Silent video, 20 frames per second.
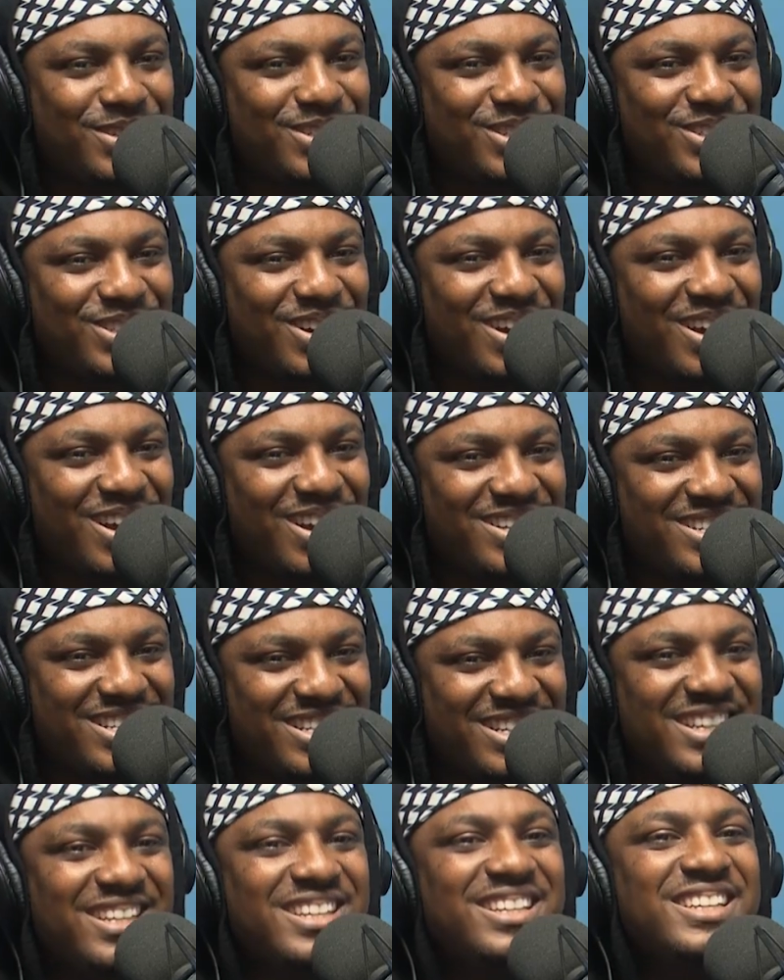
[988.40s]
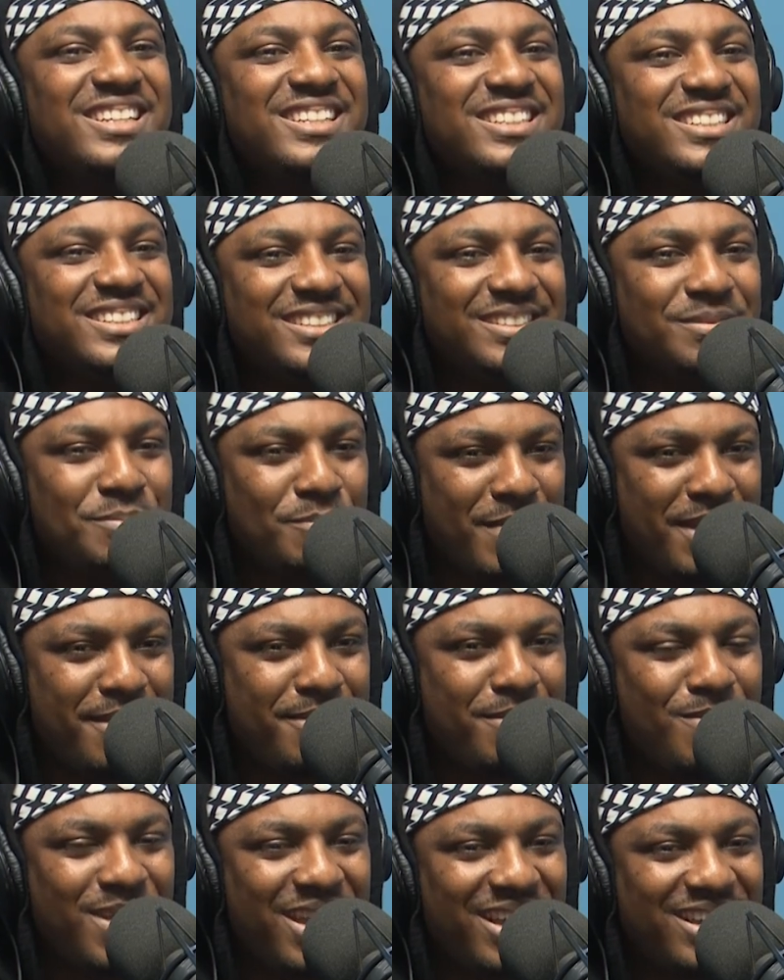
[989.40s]
Master Gazi,
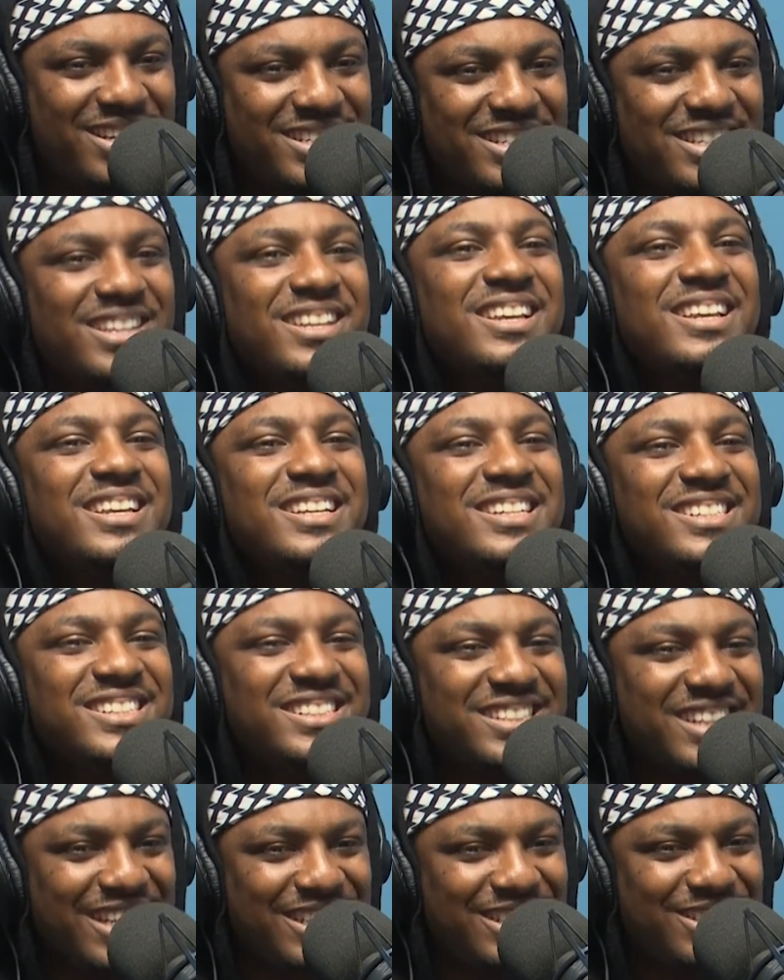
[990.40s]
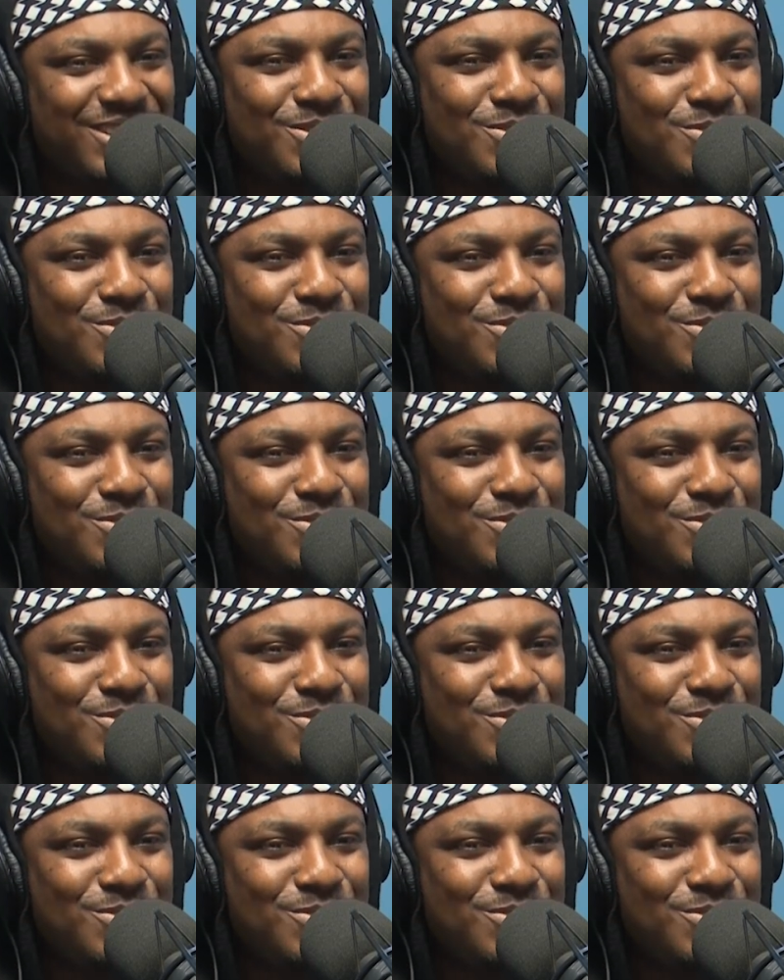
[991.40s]
Meth Mix, St.